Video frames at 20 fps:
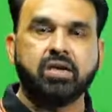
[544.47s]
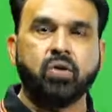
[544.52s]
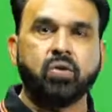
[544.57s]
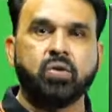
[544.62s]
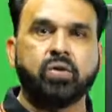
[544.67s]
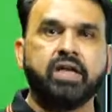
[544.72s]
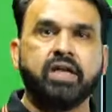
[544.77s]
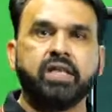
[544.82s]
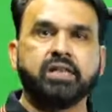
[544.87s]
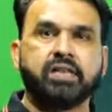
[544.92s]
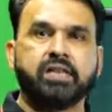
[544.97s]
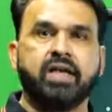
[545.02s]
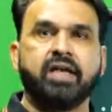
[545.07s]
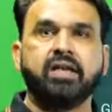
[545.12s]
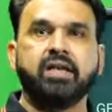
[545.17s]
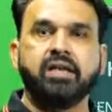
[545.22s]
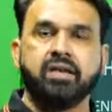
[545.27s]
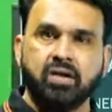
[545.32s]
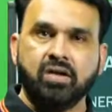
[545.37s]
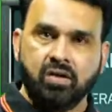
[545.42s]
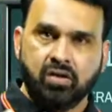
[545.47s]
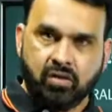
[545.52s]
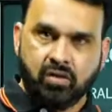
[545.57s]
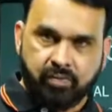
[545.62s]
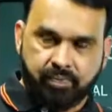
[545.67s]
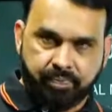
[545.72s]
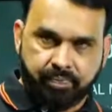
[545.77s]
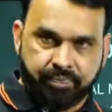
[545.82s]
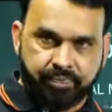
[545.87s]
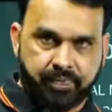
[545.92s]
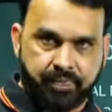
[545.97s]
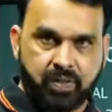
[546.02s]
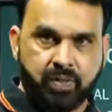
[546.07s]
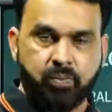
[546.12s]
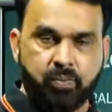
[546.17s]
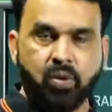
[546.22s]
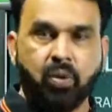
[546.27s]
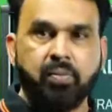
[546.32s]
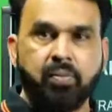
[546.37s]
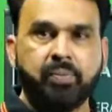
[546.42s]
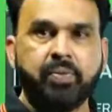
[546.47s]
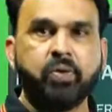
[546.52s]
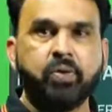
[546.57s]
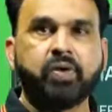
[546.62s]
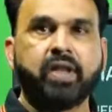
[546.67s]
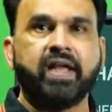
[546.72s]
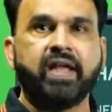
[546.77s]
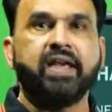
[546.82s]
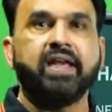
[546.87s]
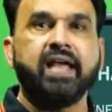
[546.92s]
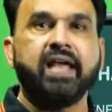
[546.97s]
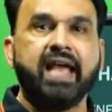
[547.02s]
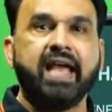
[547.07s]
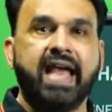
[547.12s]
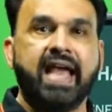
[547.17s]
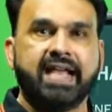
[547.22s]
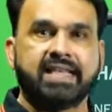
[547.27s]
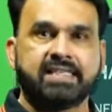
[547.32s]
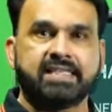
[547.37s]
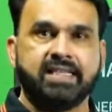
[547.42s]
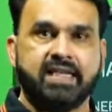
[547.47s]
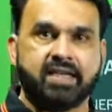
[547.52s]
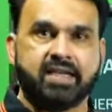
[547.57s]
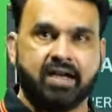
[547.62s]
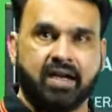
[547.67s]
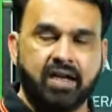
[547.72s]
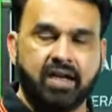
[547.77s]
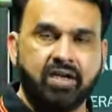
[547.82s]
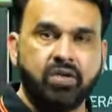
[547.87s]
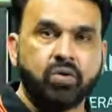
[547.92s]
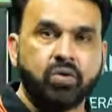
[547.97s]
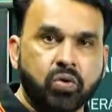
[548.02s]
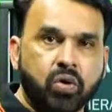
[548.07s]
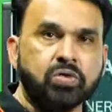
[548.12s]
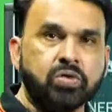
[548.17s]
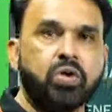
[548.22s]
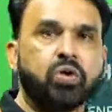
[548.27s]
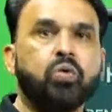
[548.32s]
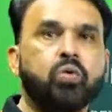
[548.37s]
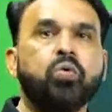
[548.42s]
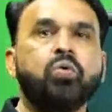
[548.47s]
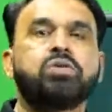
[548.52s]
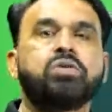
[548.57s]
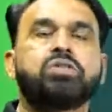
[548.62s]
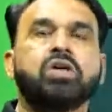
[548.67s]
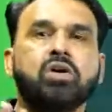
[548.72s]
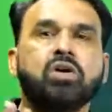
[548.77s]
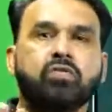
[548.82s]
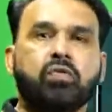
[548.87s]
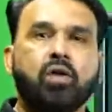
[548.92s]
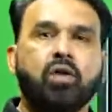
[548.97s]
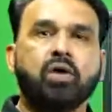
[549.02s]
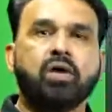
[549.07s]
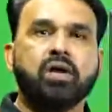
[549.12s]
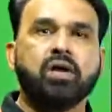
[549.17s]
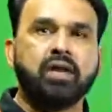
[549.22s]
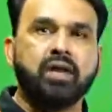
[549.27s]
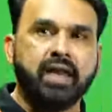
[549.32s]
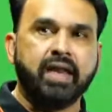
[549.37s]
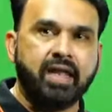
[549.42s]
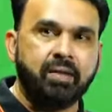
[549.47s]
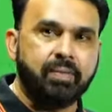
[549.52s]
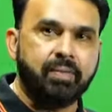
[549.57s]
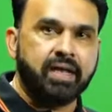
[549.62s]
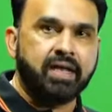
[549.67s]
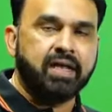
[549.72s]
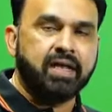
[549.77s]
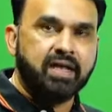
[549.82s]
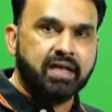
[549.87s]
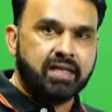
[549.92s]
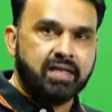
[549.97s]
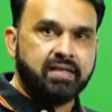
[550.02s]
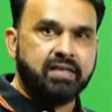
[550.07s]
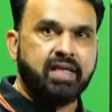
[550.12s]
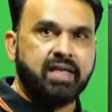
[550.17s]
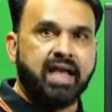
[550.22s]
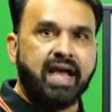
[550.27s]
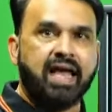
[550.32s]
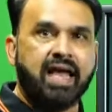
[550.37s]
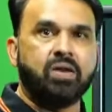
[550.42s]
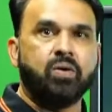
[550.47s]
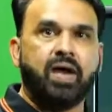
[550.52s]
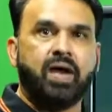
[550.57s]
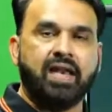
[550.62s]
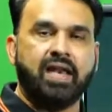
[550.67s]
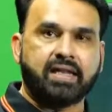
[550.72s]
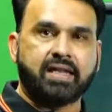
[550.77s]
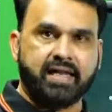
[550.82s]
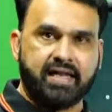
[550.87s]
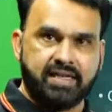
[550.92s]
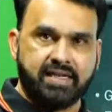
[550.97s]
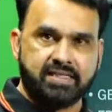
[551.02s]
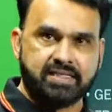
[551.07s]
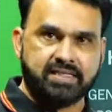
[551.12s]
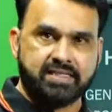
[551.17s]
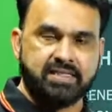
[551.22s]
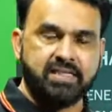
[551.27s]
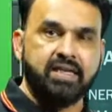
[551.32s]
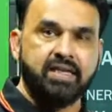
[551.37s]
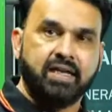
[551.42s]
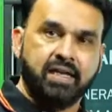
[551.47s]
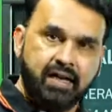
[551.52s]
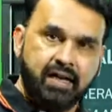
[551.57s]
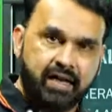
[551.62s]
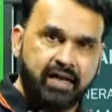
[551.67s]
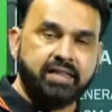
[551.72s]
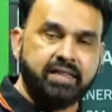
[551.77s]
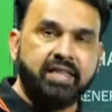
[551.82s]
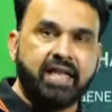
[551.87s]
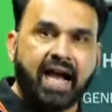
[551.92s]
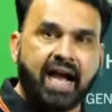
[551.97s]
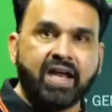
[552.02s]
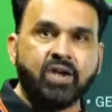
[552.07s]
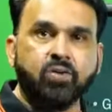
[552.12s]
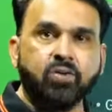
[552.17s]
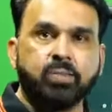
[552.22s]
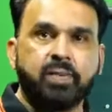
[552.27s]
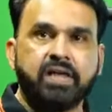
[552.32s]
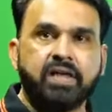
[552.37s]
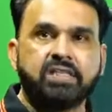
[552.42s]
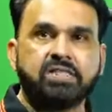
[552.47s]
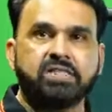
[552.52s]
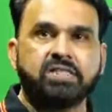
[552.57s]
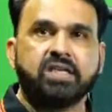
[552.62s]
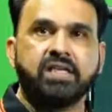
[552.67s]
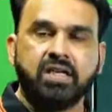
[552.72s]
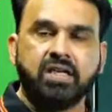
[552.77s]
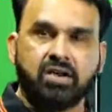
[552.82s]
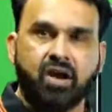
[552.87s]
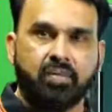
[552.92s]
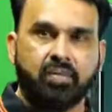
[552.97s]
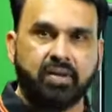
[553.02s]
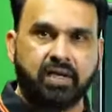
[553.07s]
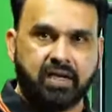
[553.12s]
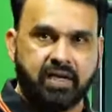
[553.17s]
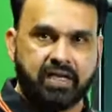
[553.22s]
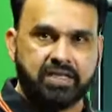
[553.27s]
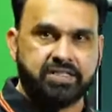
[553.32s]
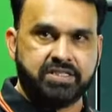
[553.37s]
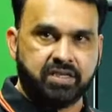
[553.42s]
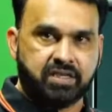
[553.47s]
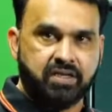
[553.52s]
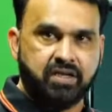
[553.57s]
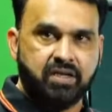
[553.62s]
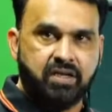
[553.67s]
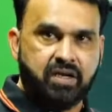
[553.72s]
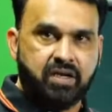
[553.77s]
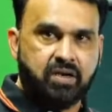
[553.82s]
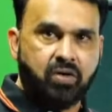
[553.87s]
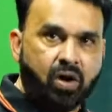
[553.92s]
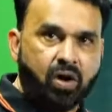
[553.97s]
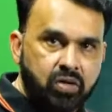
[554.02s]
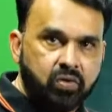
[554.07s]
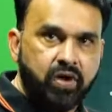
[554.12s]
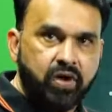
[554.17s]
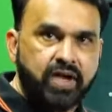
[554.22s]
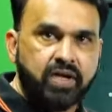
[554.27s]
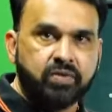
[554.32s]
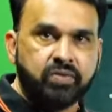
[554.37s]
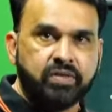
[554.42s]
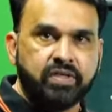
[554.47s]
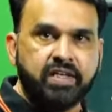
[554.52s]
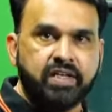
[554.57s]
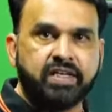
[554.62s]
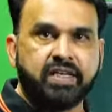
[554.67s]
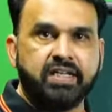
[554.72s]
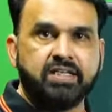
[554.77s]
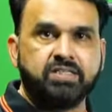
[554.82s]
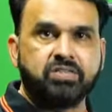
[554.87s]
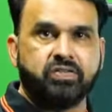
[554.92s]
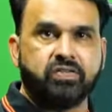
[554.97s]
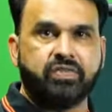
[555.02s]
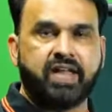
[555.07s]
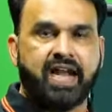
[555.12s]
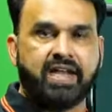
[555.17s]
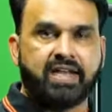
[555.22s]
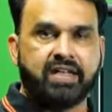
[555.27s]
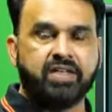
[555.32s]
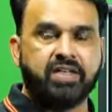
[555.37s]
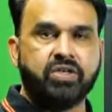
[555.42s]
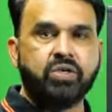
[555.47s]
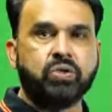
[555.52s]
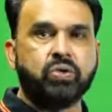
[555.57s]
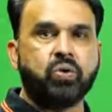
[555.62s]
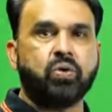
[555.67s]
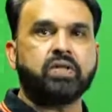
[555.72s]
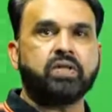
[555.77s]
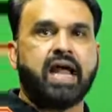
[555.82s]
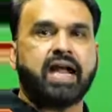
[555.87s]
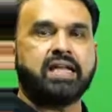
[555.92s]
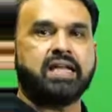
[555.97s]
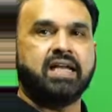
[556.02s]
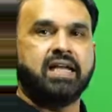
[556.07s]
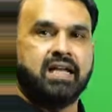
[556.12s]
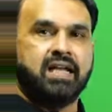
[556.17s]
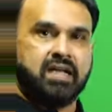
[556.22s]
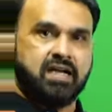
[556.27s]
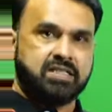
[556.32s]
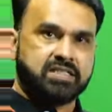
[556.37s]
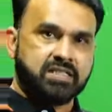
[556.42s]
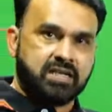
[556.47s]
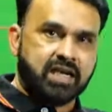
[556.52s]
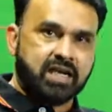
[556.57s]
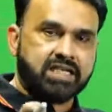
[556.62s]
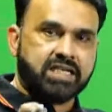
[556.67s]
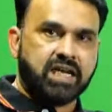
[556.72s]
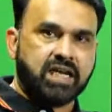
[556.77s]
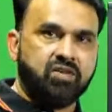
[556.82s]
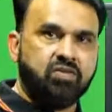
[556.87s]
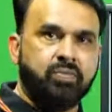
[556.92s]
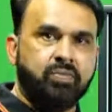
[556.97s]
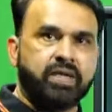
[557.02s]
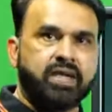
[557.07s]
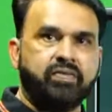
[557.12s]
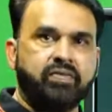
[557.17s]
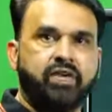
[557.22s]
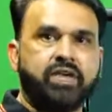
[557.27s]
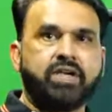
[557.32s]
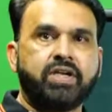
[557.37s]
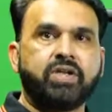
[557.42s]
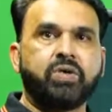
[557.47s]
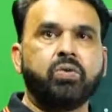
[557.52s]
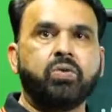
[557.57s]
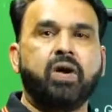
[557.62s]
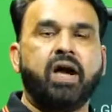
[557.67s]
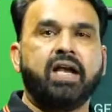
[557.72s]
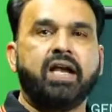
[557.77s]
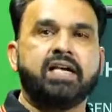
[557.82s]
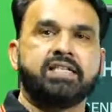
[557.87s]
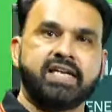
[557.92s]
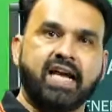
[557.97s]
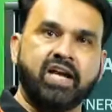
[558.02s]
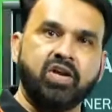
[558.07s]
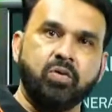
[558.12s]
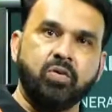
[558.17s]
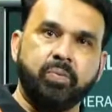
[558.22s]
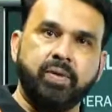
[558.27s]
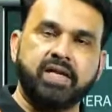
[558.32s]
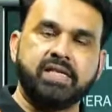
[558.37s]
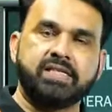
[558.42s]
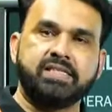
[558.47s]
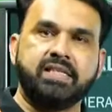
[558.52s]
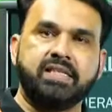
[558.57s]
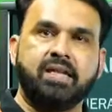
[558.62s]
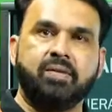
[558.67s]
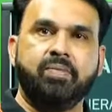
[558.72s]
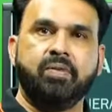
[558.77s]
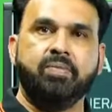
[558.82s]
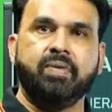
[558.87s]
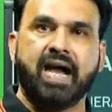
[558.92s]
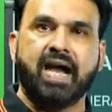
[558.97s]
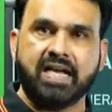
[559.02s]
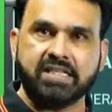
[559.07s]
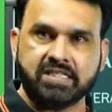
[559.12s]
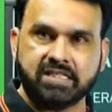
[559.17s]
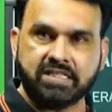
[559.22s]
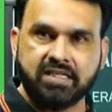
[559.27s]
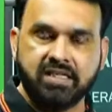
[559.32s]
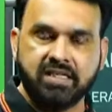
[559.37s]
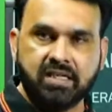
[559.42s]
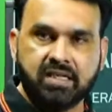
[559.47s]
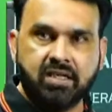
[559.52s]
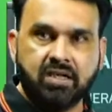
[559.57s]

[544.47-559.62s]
chloroethane, bromobutane, etc. You know the rules for naming the haloalkanes in the IUPAC nomenclature. Not going into the details of that. You know that a structure will be given to you and its IUPAC name will be asked,